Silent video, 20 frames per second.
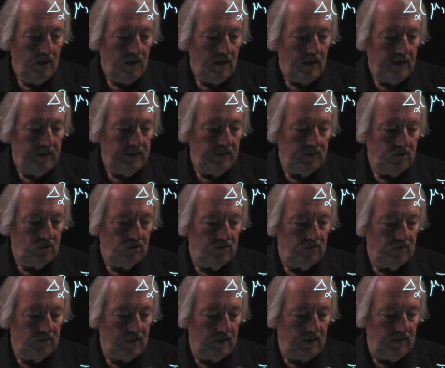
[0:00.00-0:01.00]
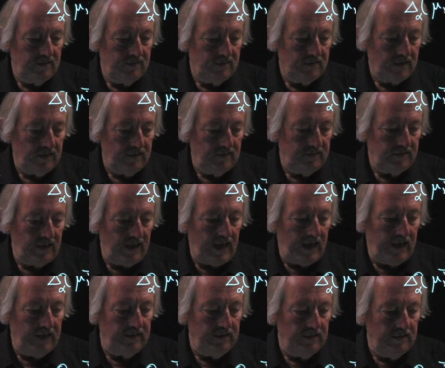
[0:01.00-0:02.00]
and that just gets
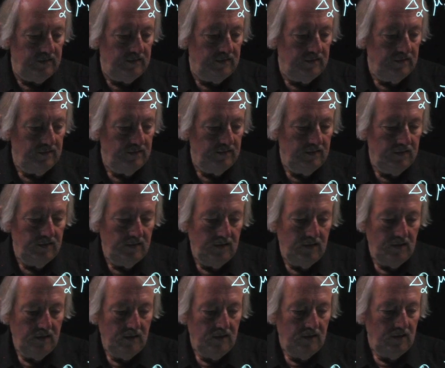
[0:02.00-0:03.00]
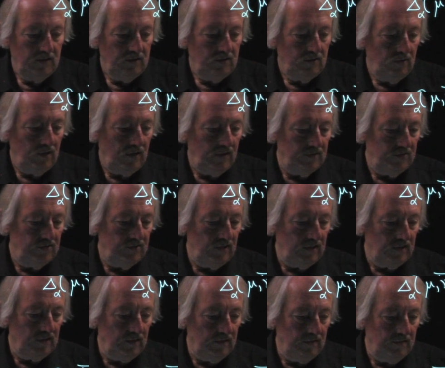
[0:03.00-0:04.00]
added to our
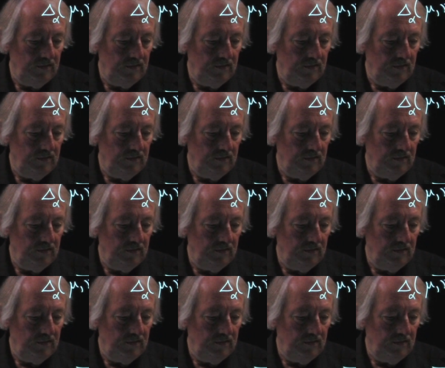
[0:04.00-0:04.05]
signal,